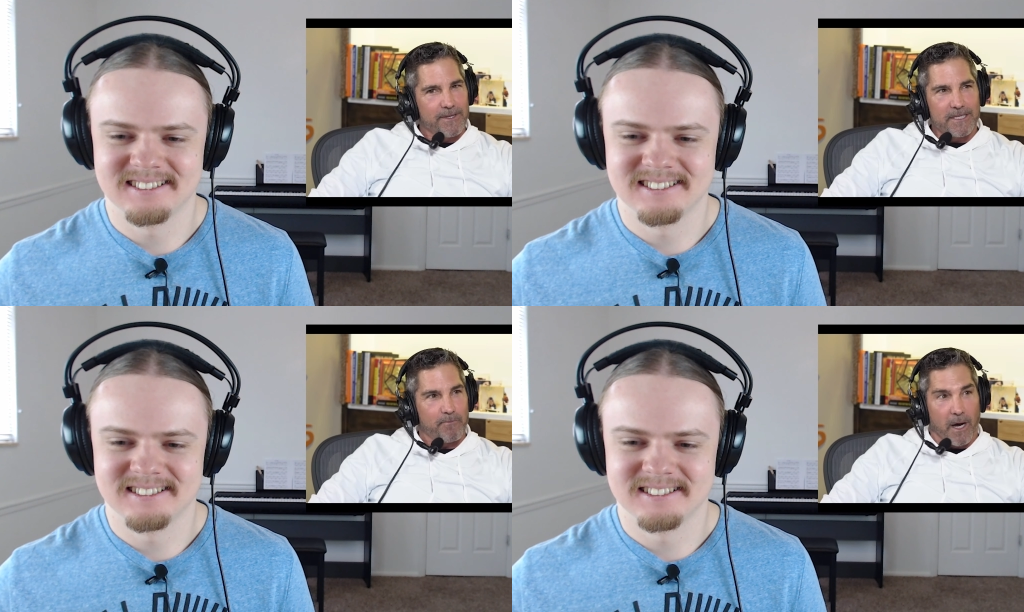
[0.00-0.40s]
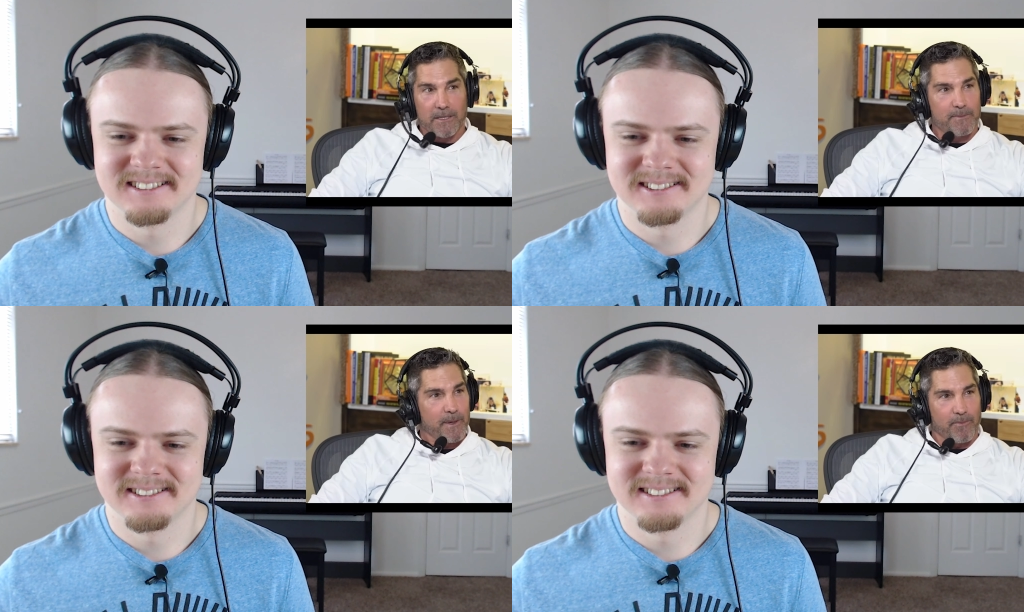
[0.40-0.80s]
Speaker 1: dude, this
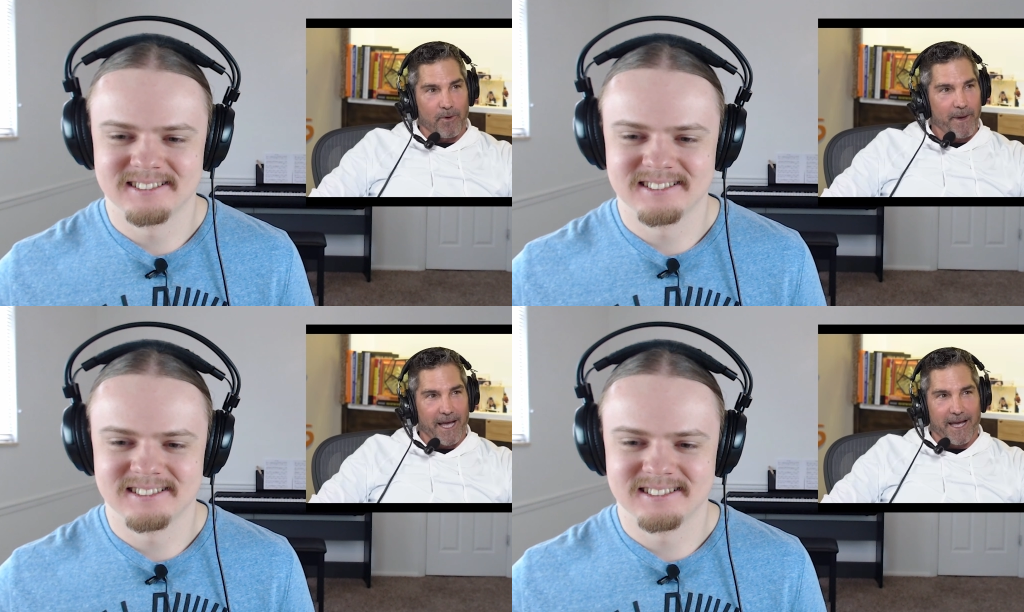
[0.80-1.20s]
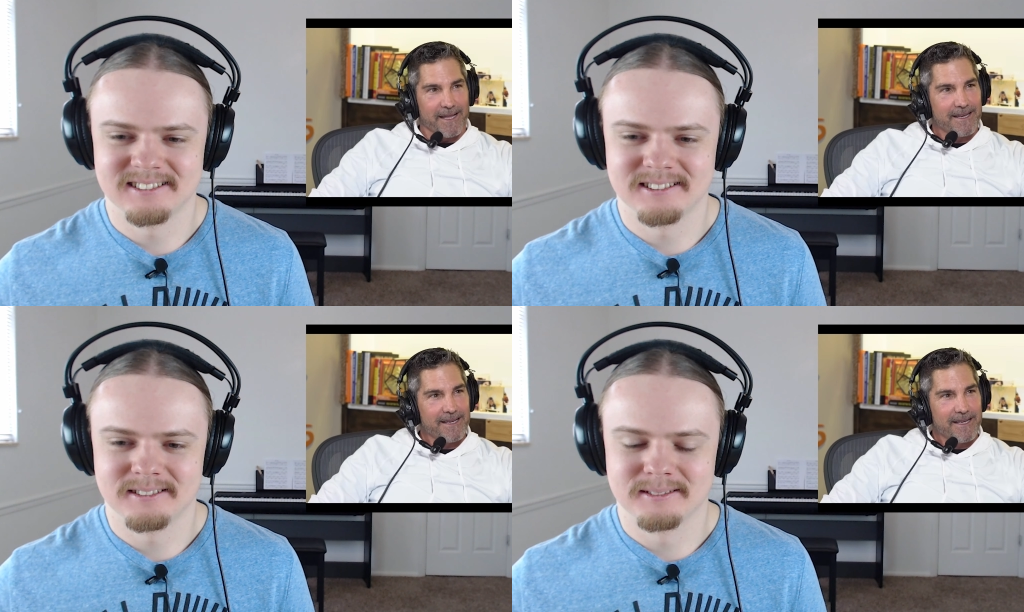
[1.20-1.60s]
bugs people bad.
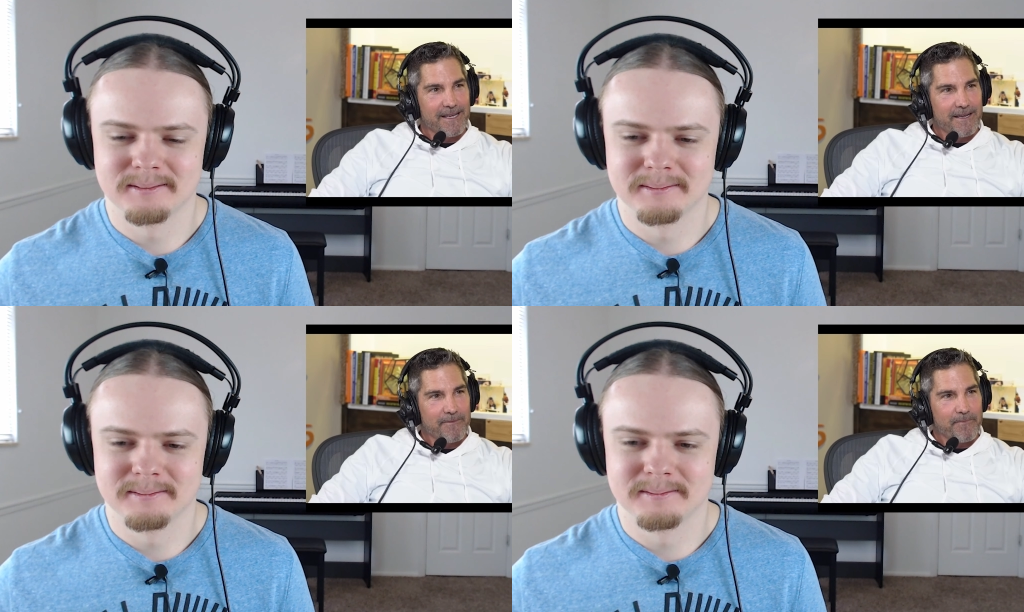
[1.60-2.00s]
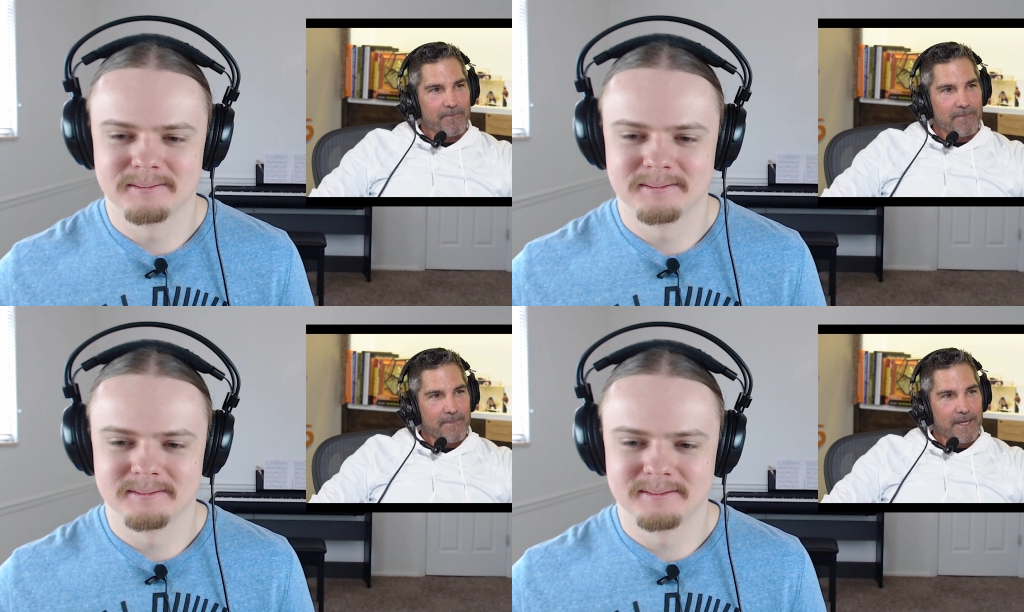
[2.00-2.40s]
It
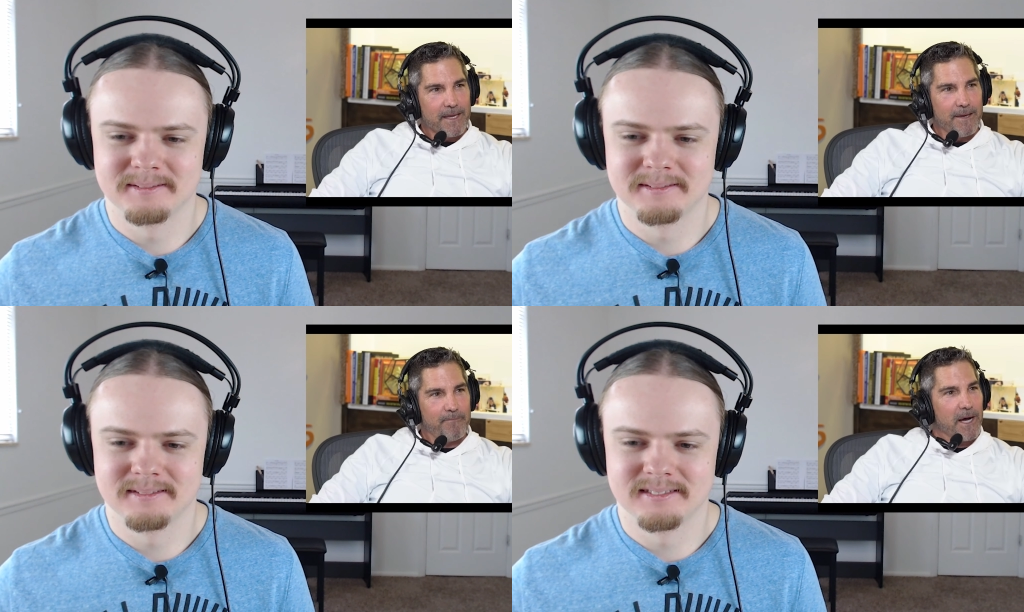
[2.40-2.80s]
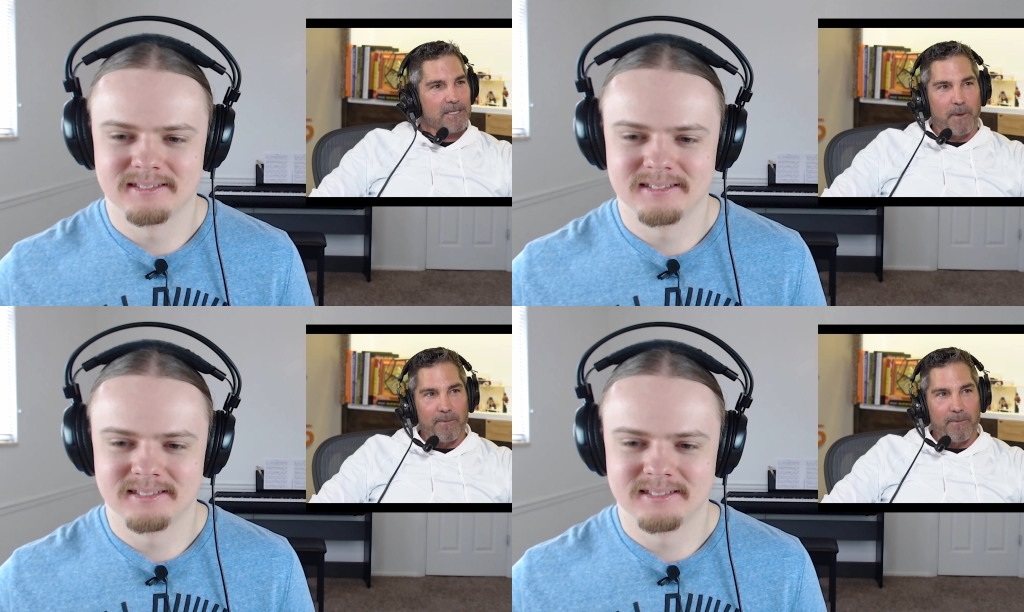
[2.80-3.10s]
does. It bugs